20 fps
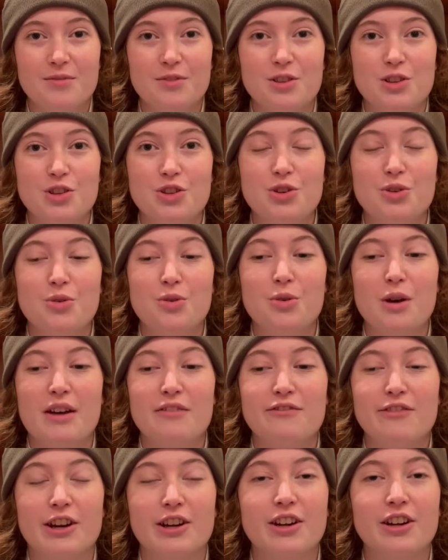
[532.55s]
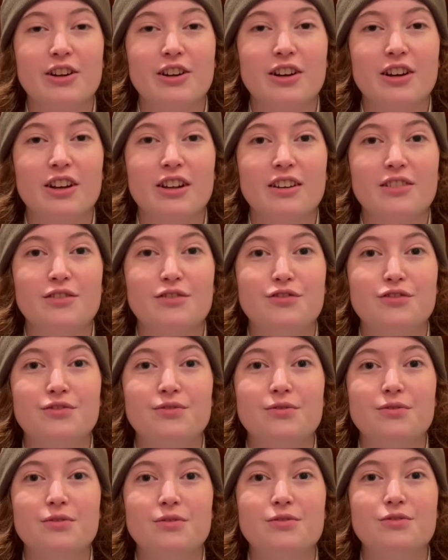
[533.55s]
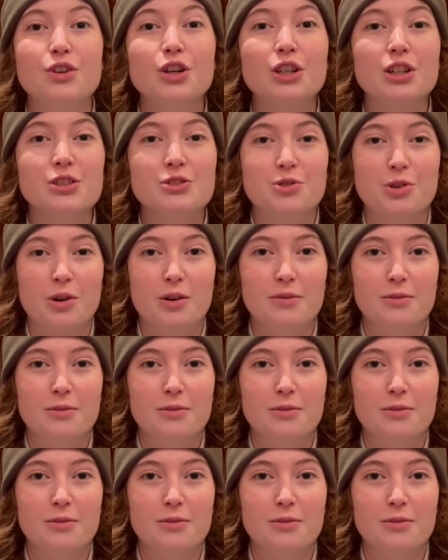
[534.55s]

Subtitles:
you have very good foot control,